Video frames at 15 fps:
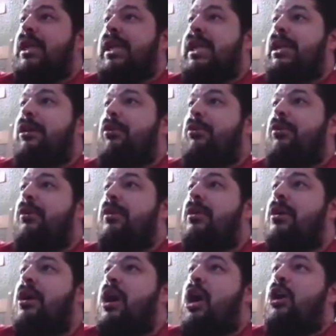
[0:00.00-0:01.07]
here,
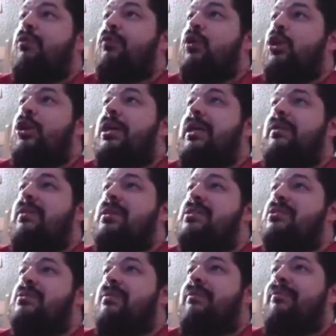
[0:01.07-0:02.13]
overlooking
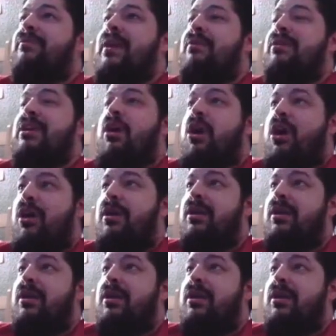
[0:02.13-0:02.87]
this very,